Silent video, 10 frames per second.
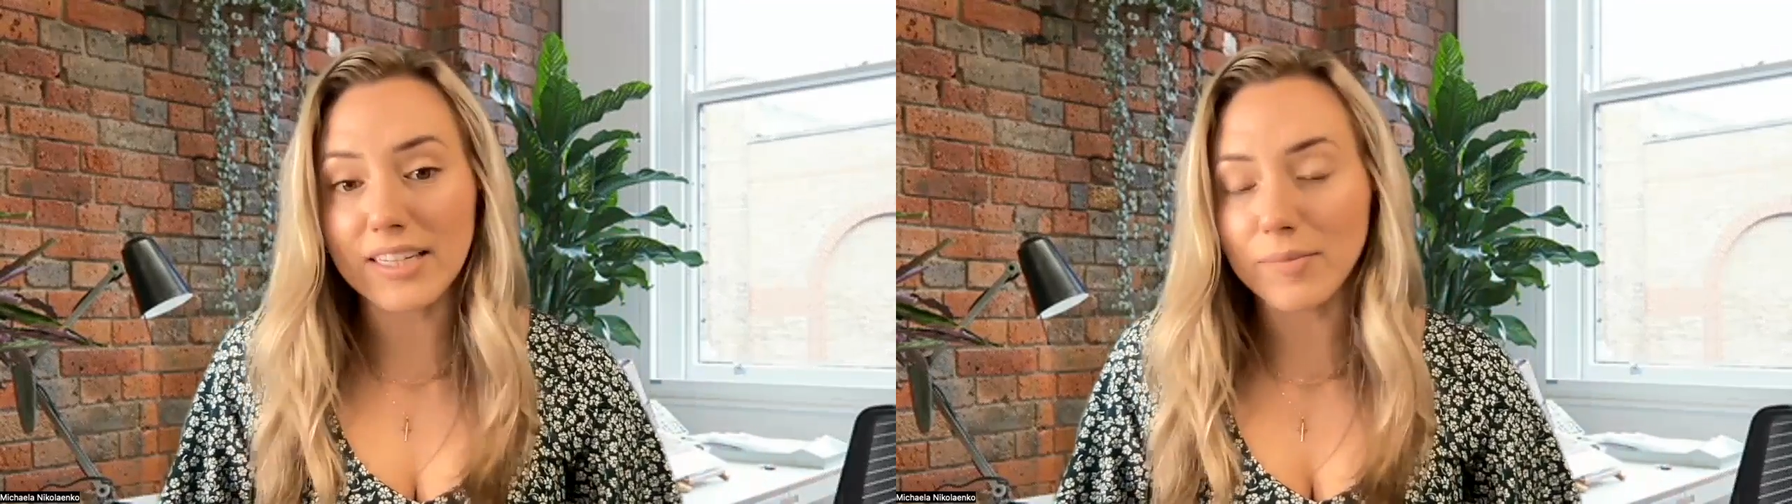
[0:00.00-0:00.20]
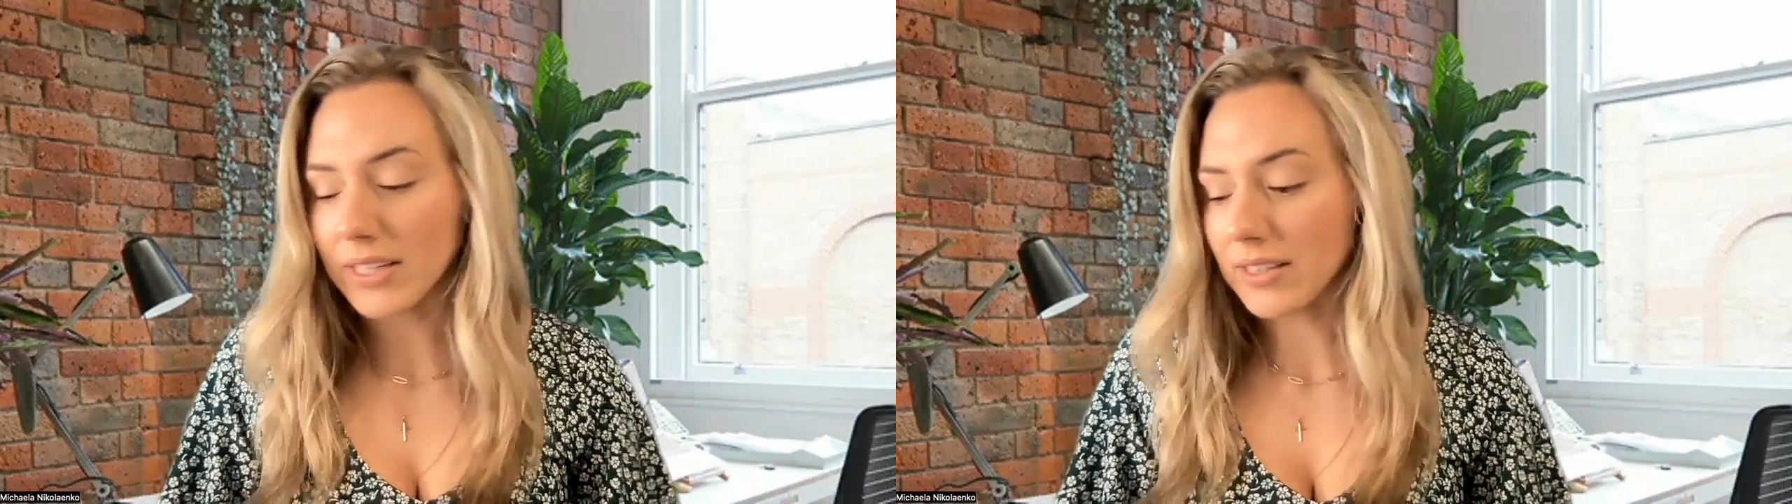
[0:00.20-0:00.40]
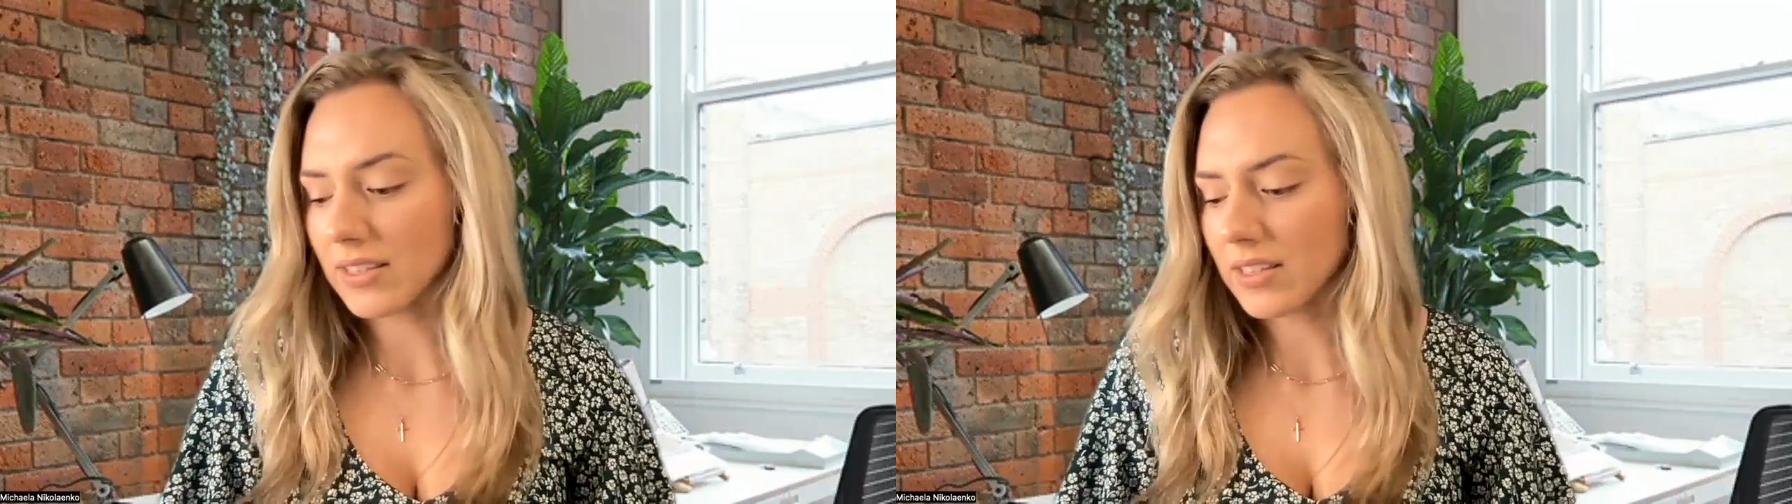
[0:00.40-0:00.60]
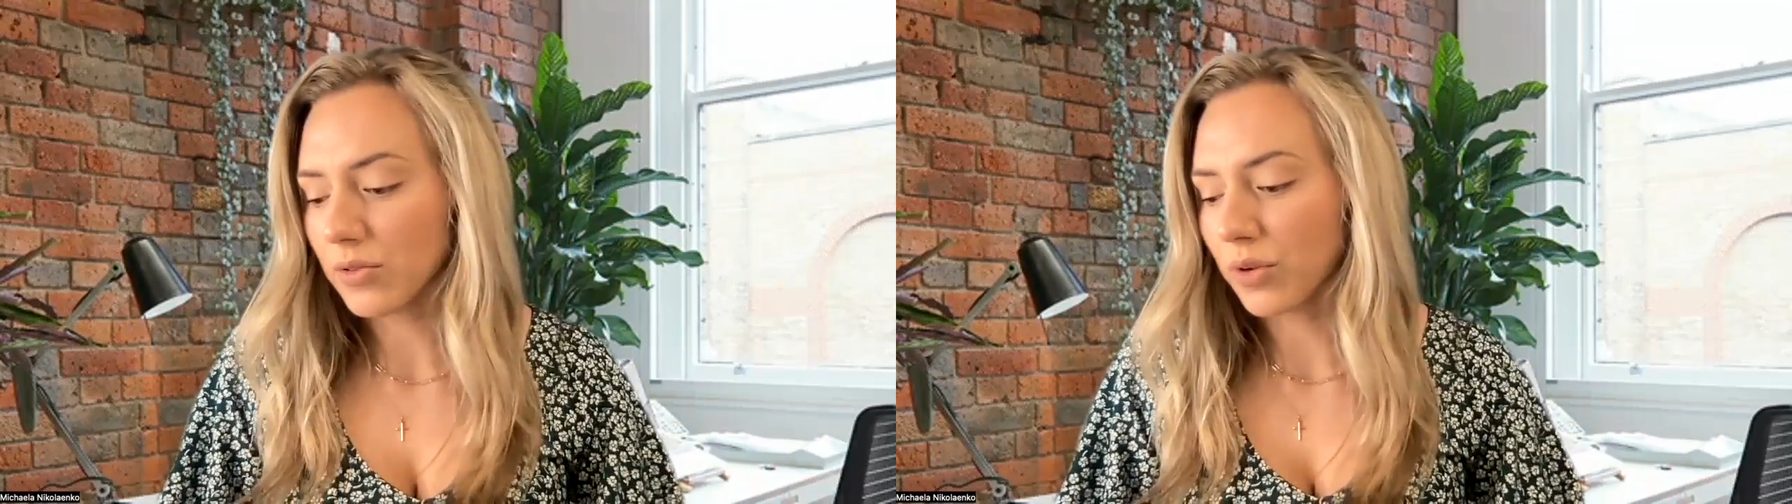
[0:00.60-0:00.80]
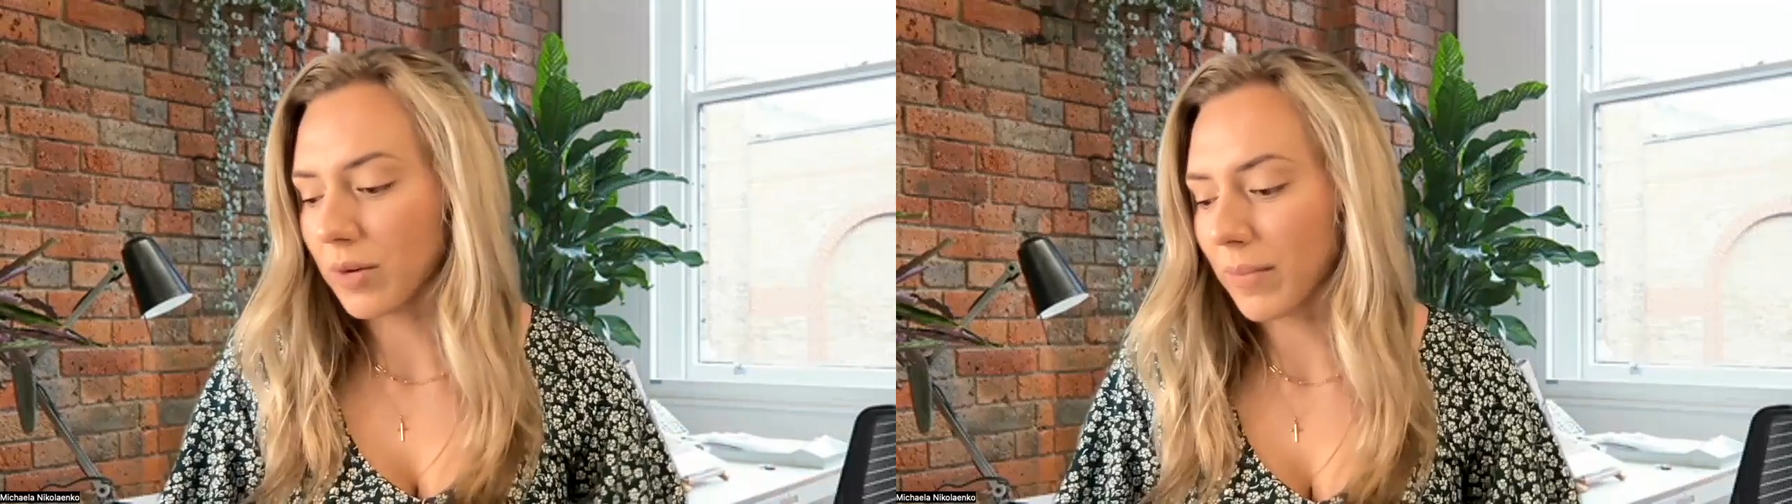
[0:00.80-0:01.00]
demons
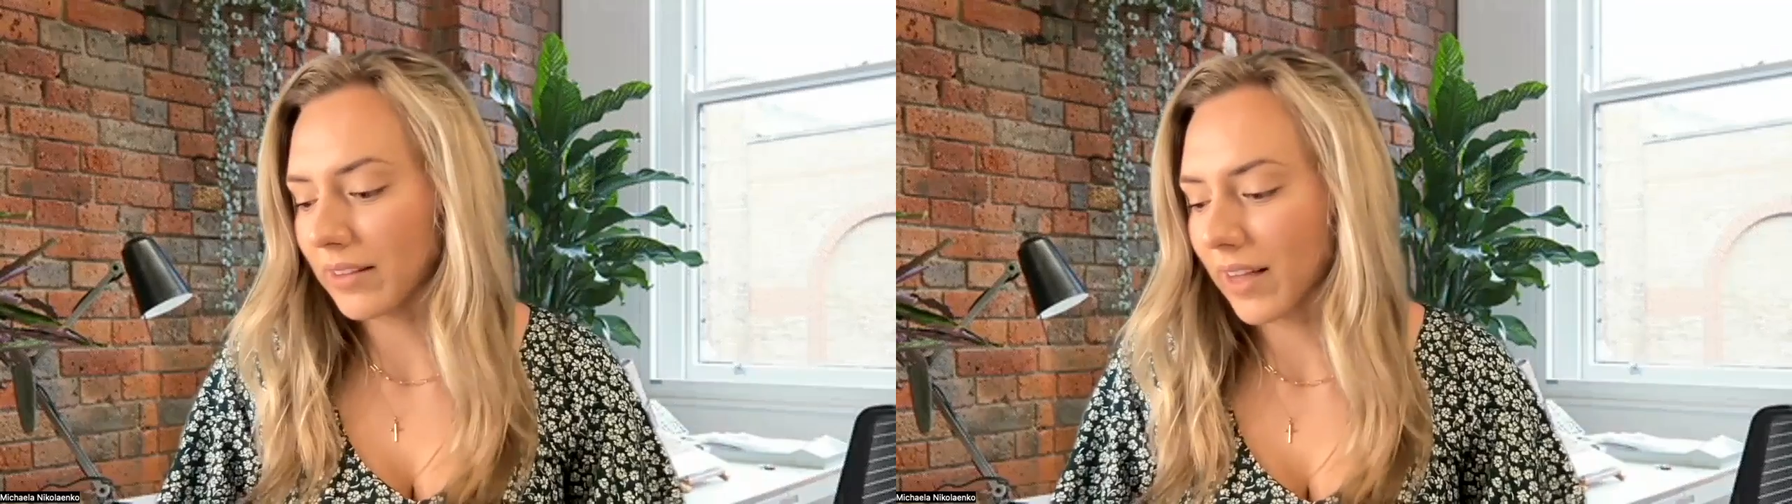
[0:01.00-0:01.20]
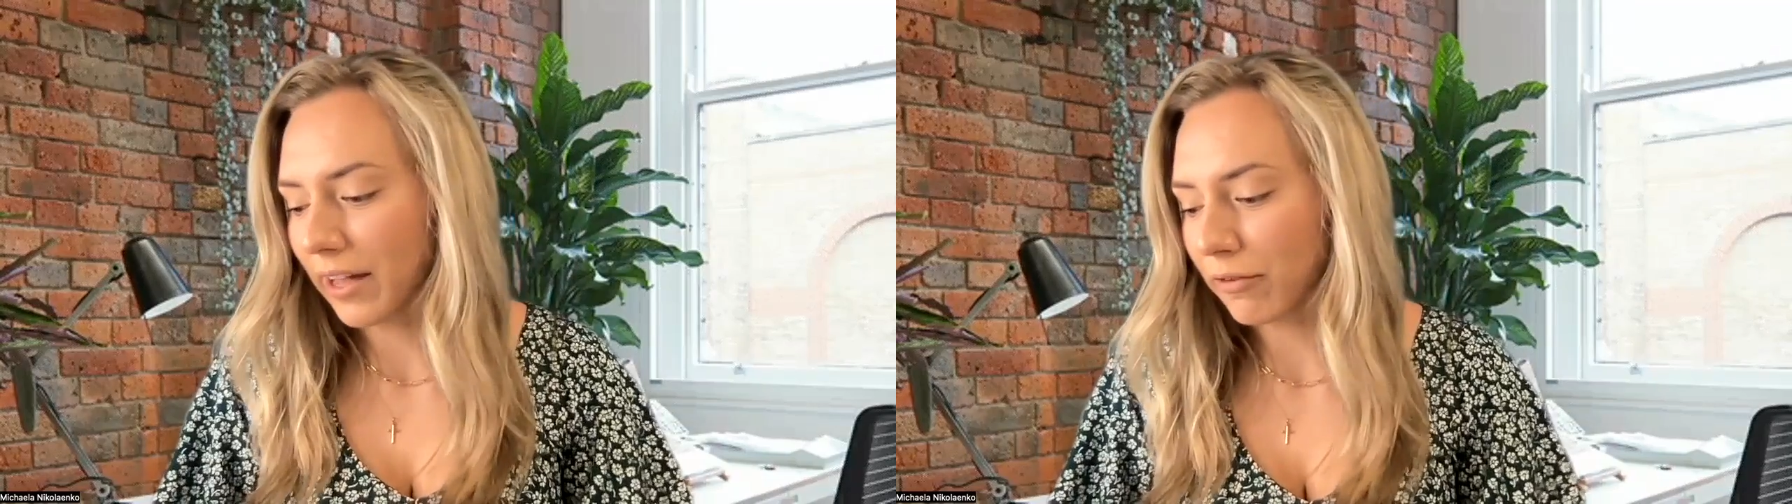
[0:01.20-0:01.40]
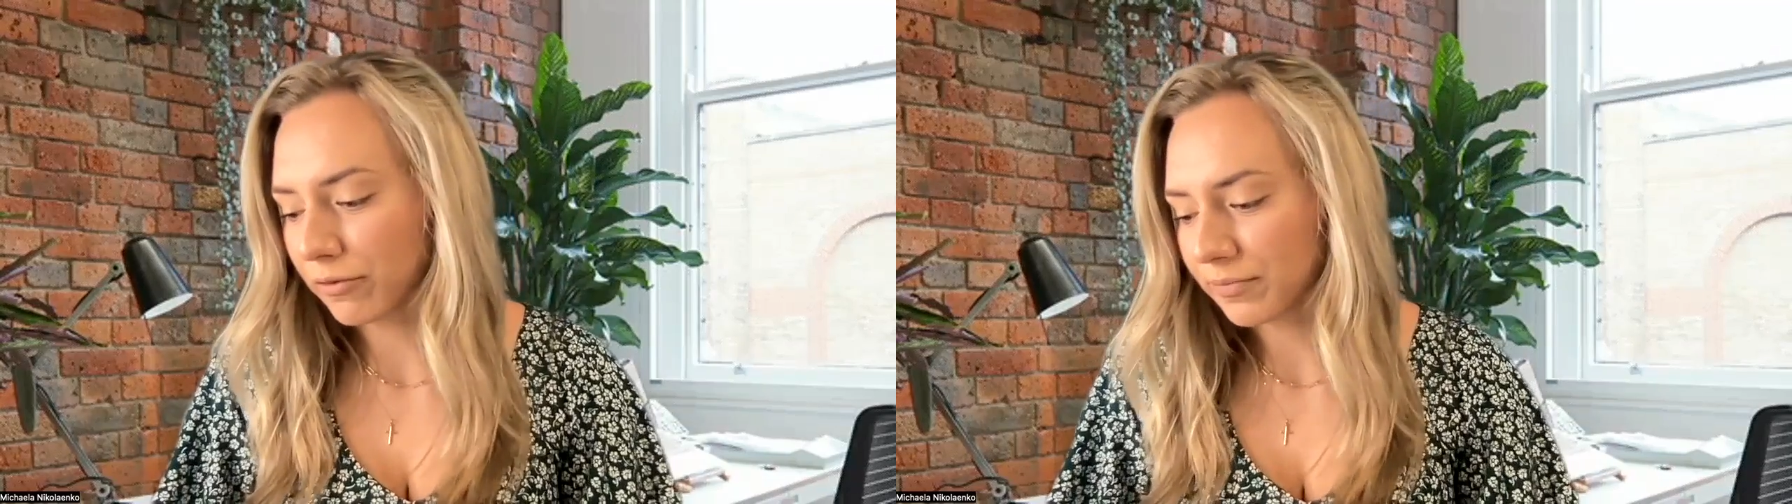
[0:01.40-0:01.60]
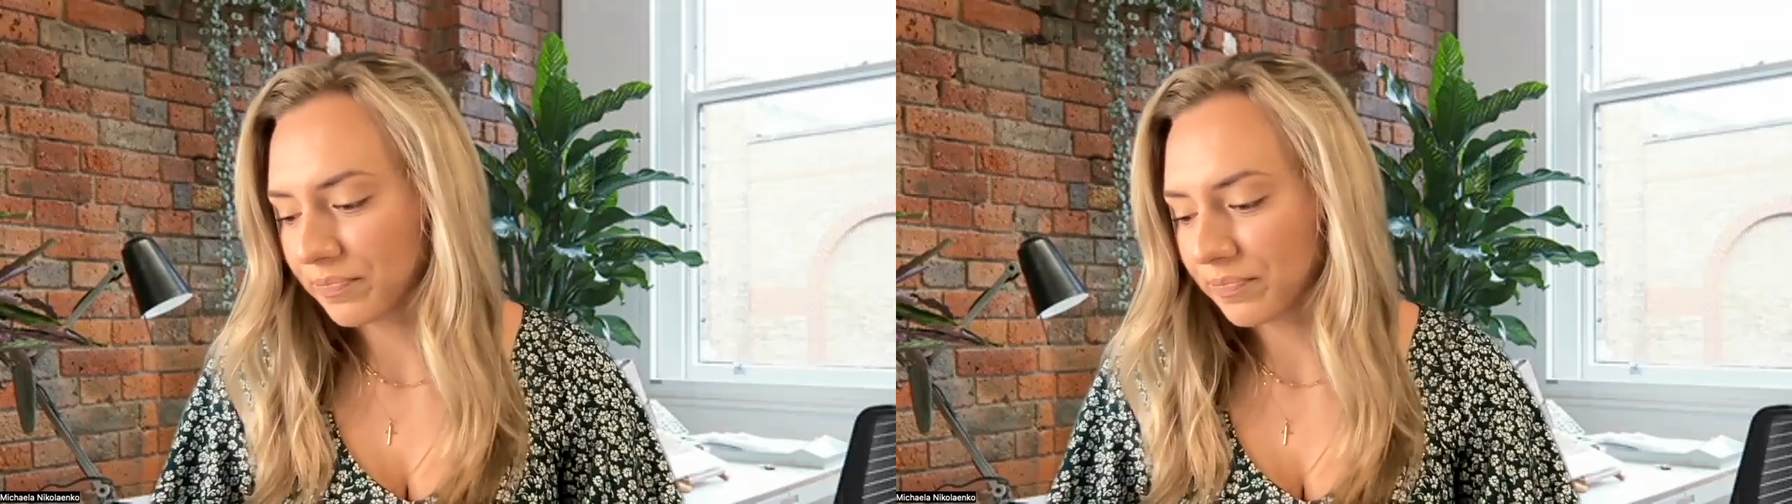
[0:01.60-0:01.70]
run my life.